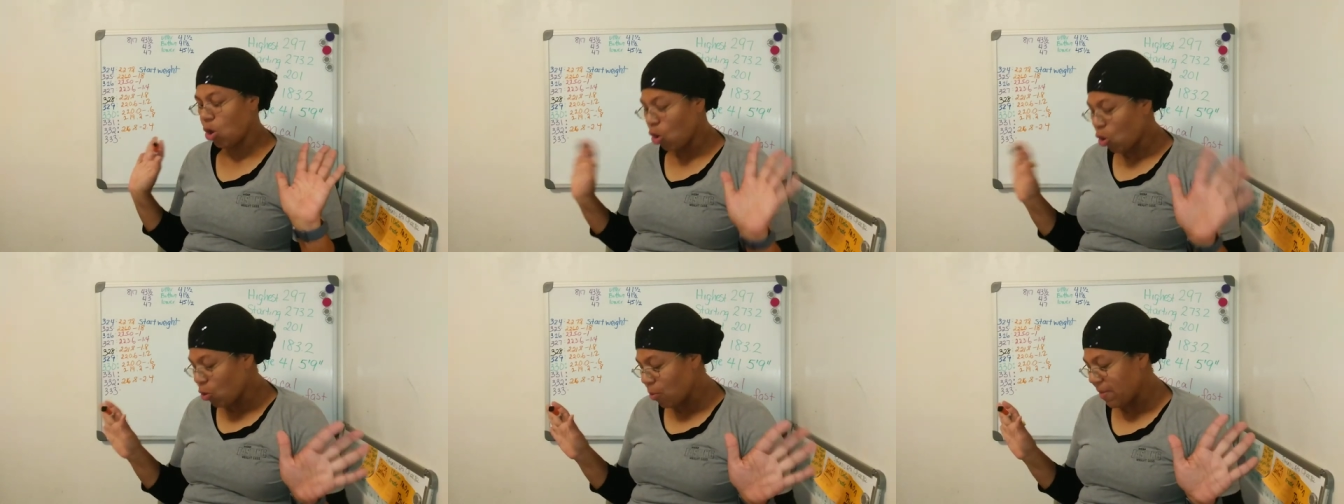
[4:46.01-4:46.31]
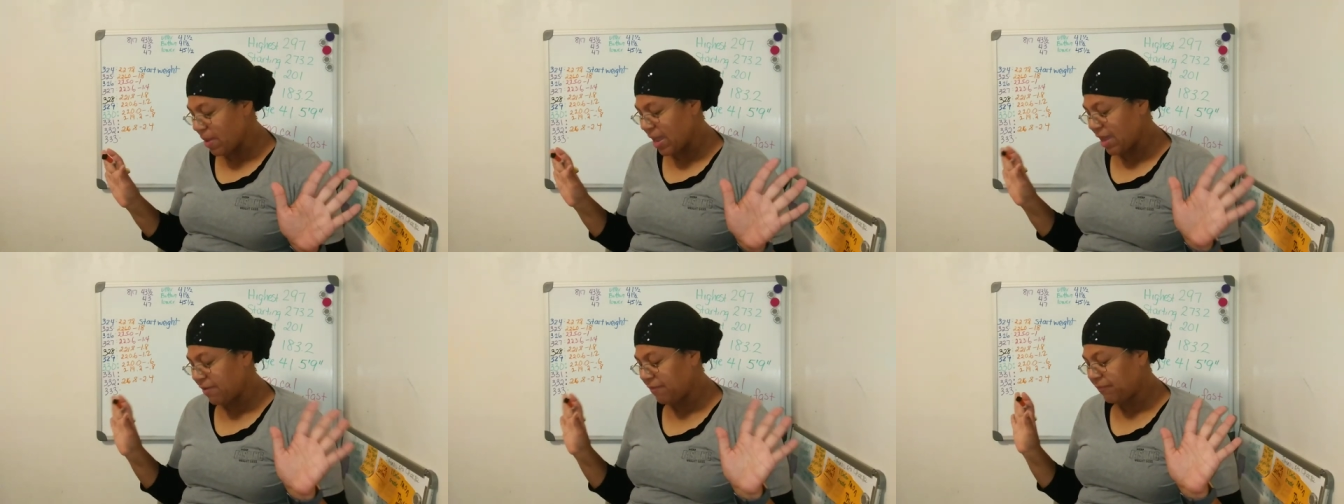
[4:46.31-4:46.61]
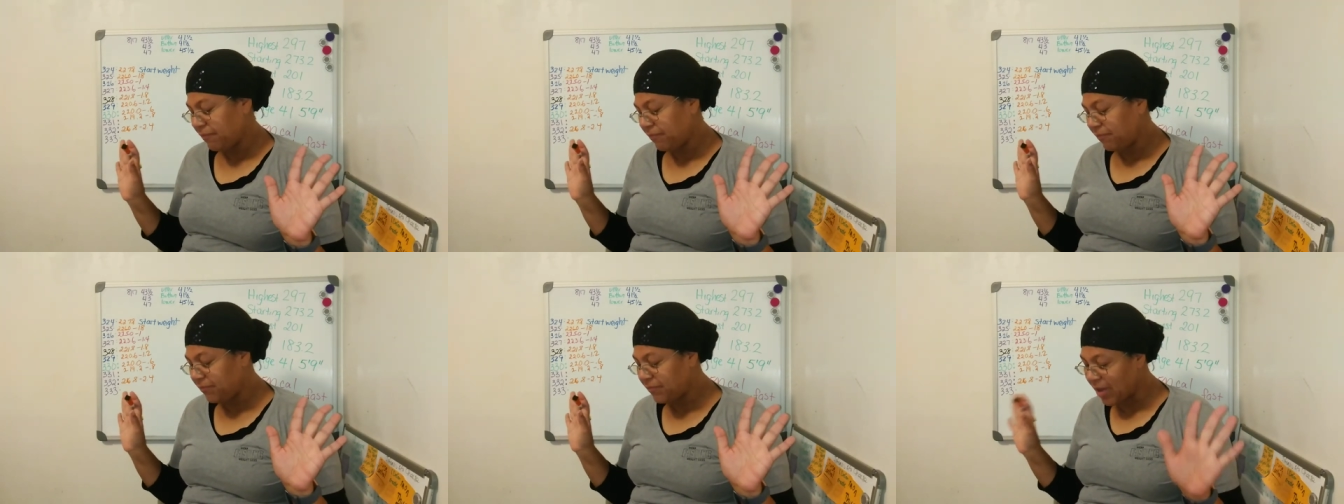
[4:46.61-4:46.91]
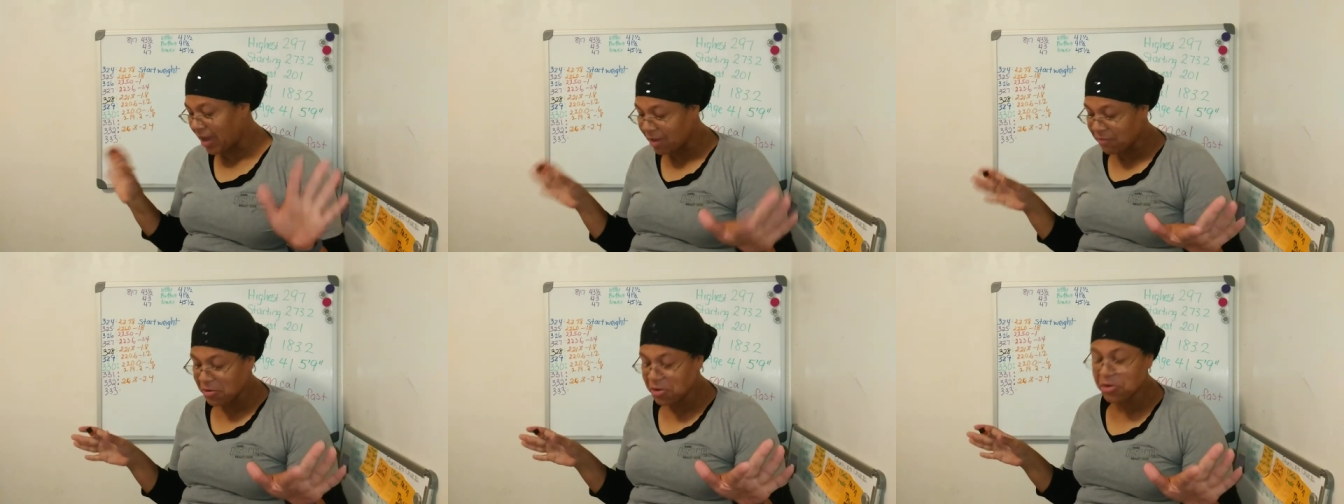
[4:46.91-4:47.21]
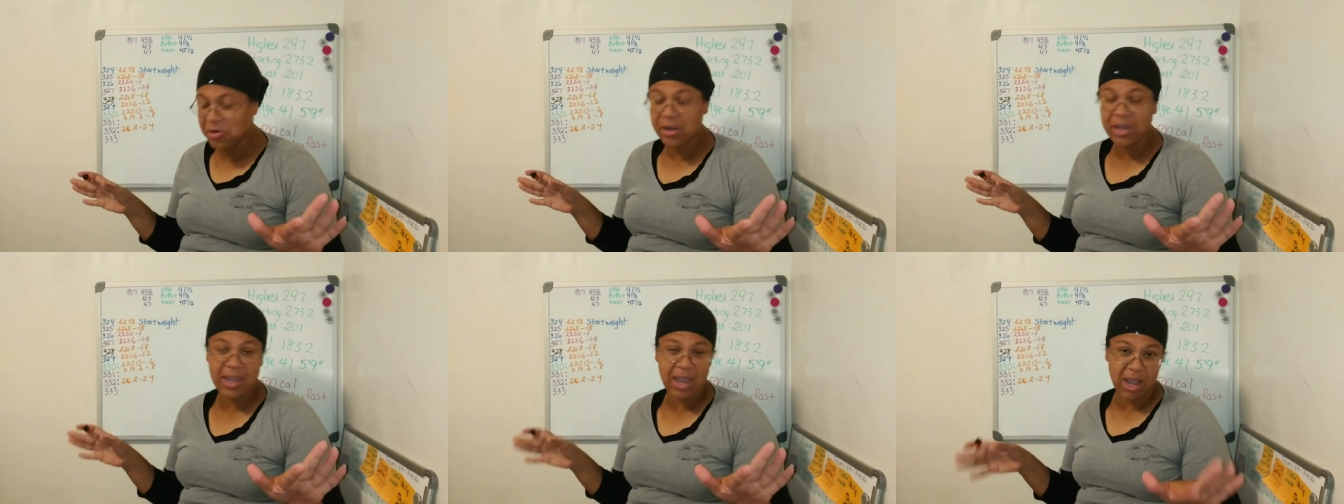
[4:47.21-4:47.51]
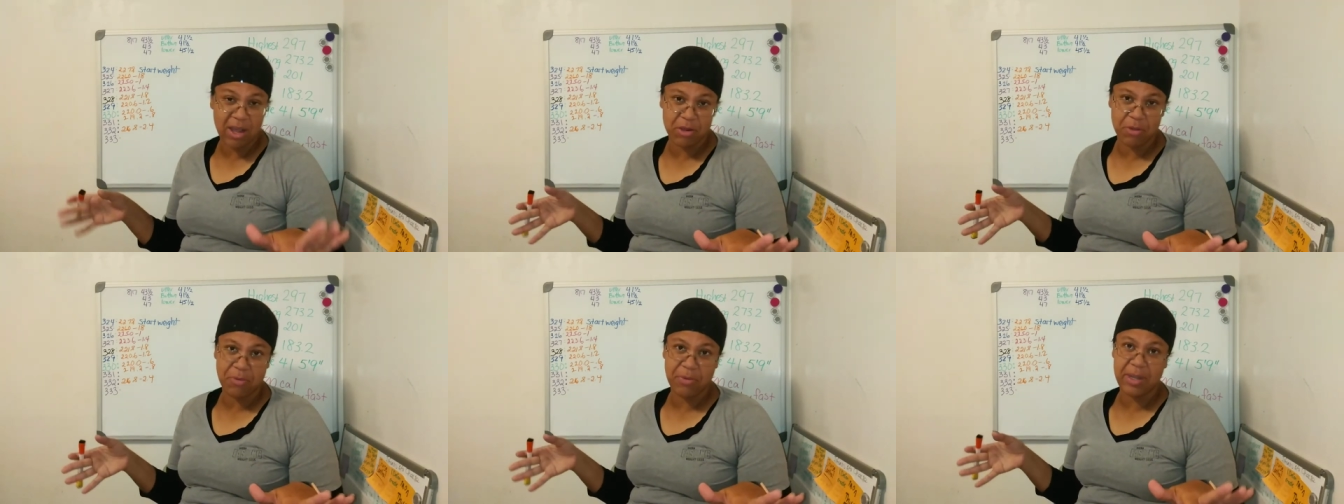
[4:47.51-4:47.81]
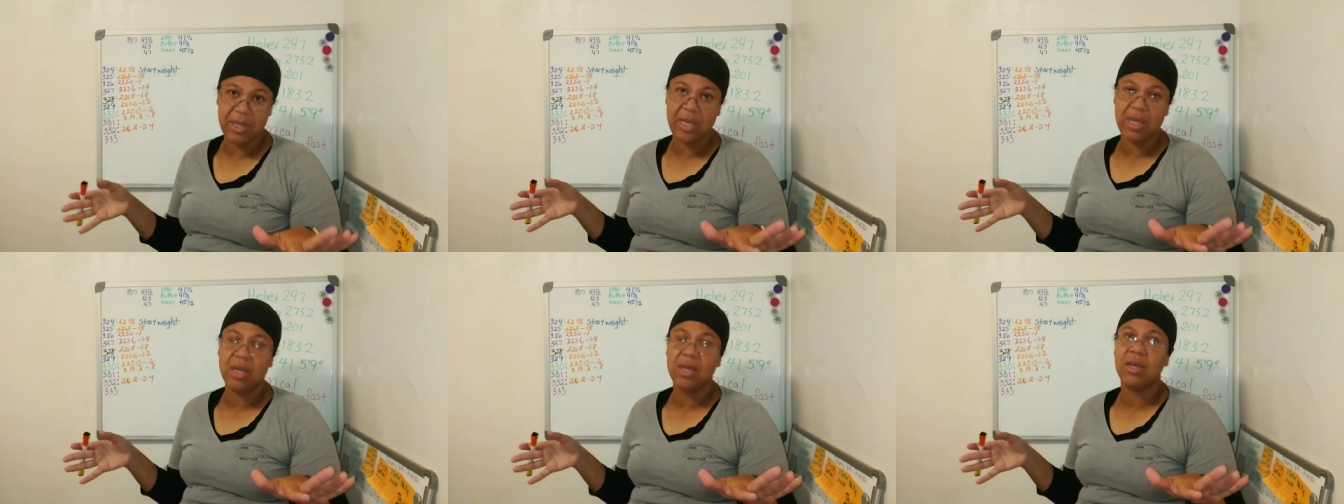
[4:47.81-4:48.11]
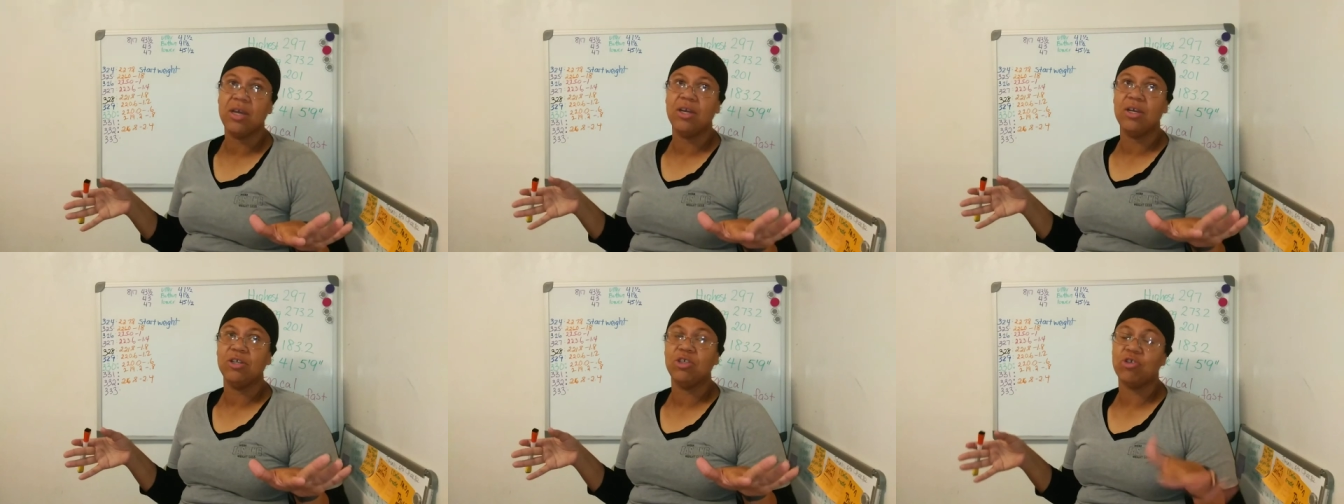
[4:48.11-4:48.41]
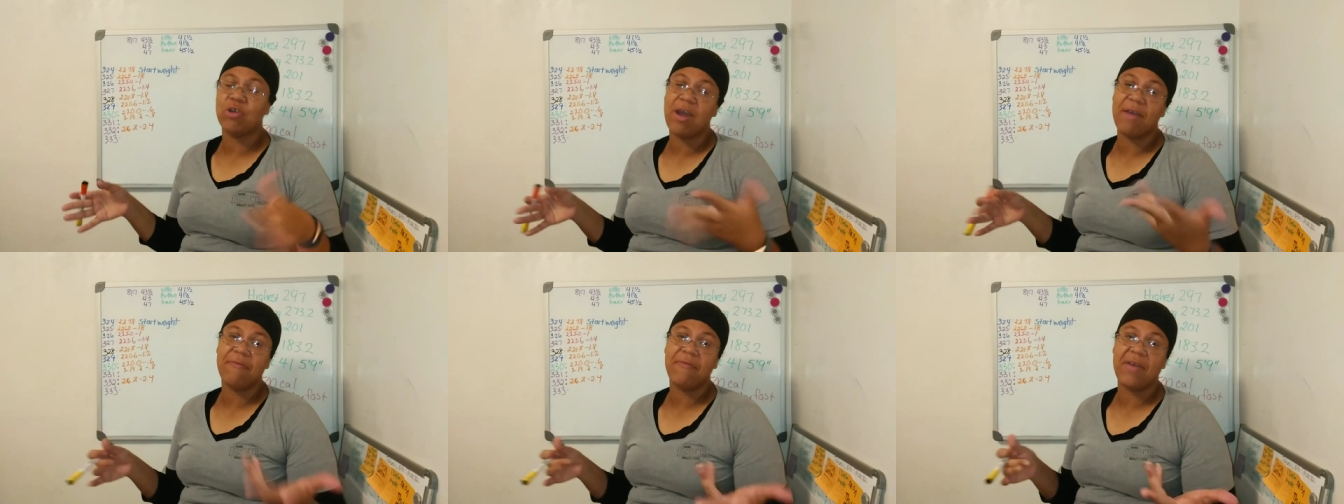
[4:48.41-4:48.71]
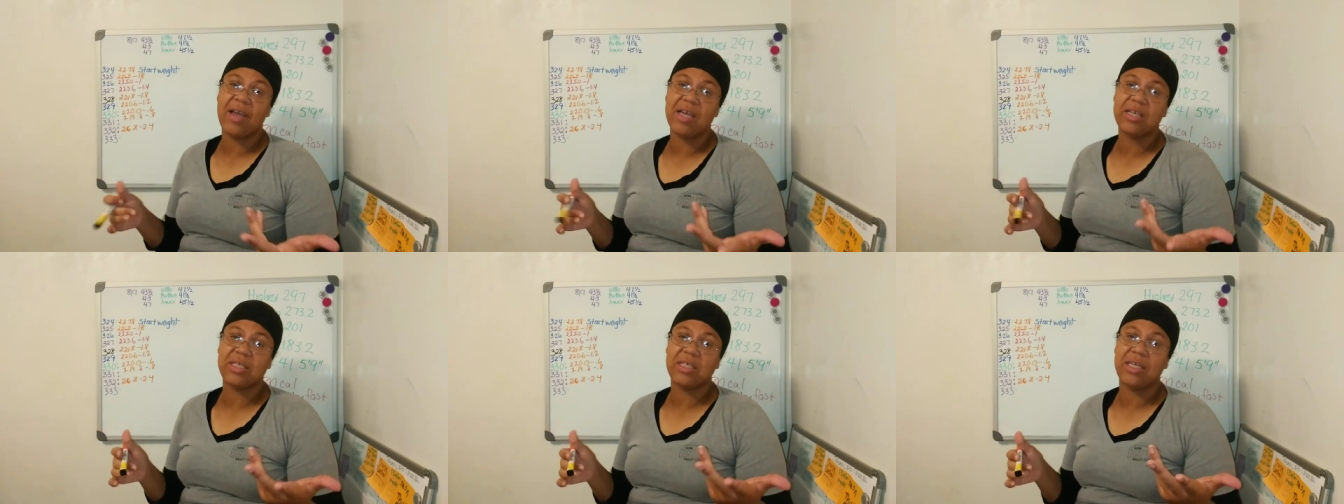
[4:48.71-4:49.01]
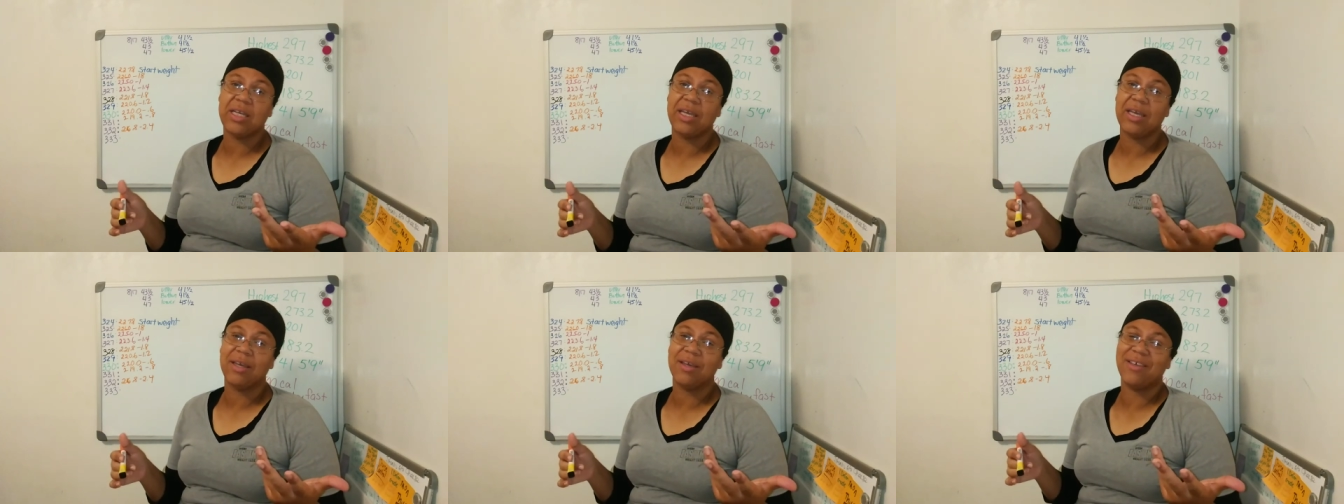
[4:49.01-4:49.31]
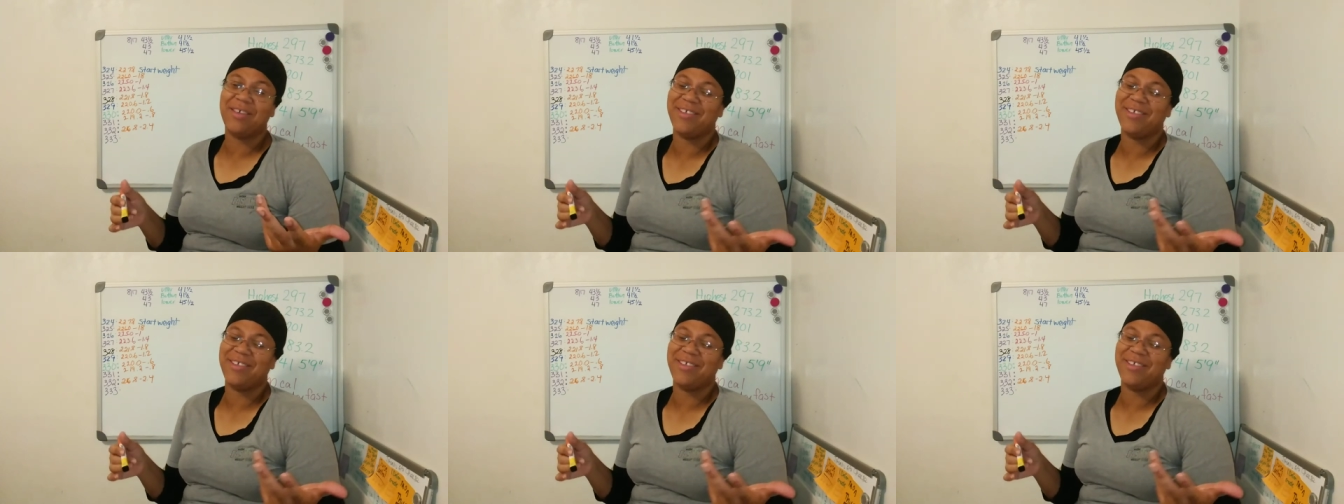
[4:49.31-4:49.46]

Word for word: OMAD 500 calorie dry fasting